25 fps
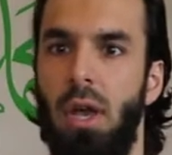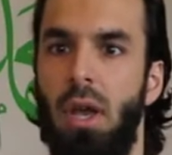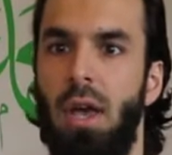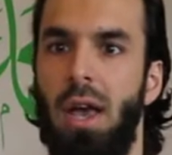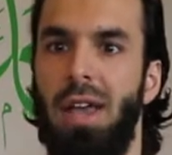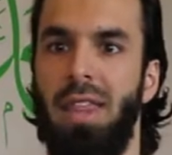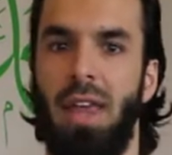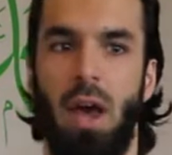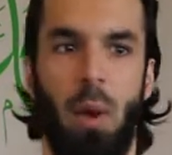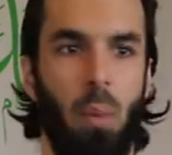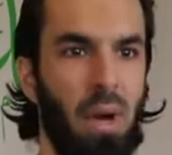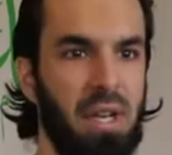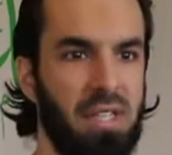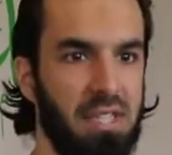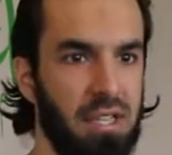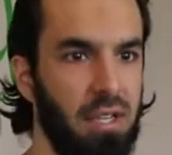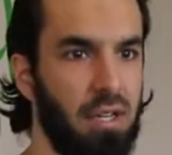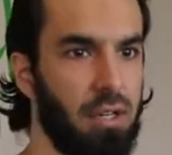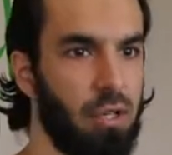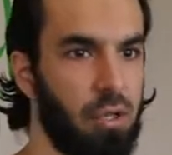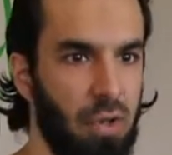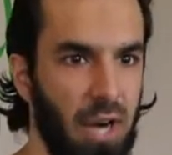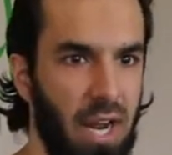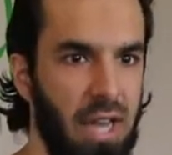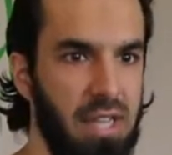and that went a
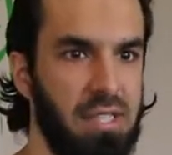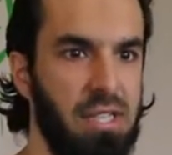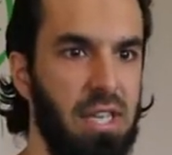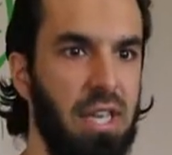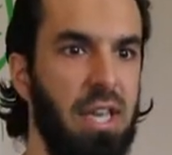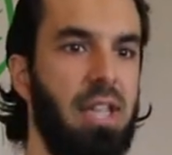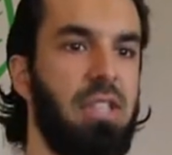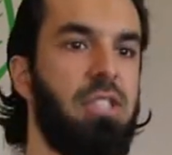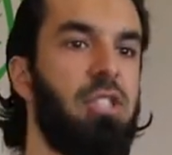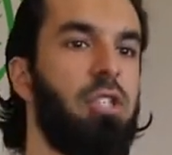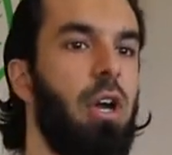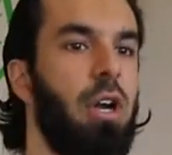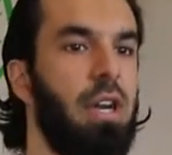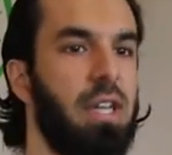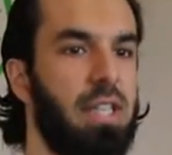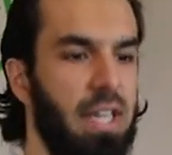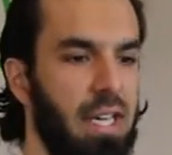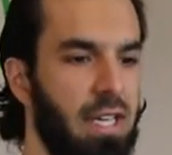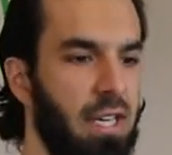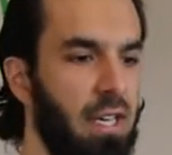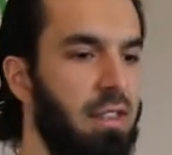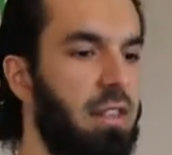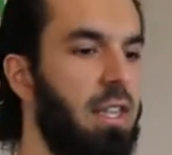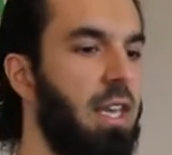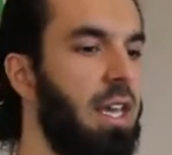little crazy and started
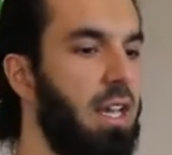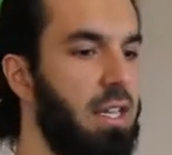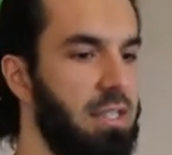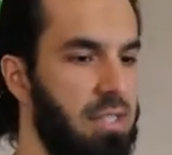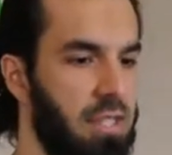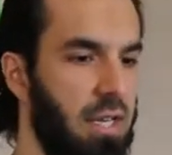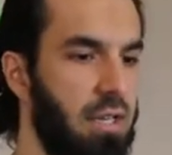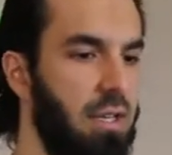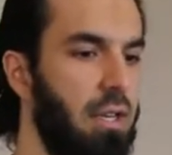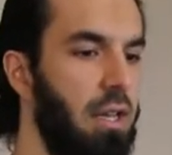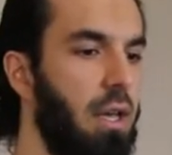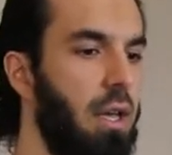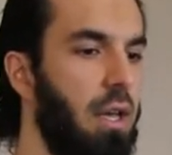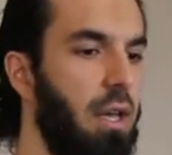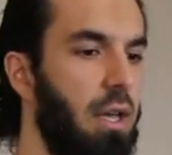kicking things and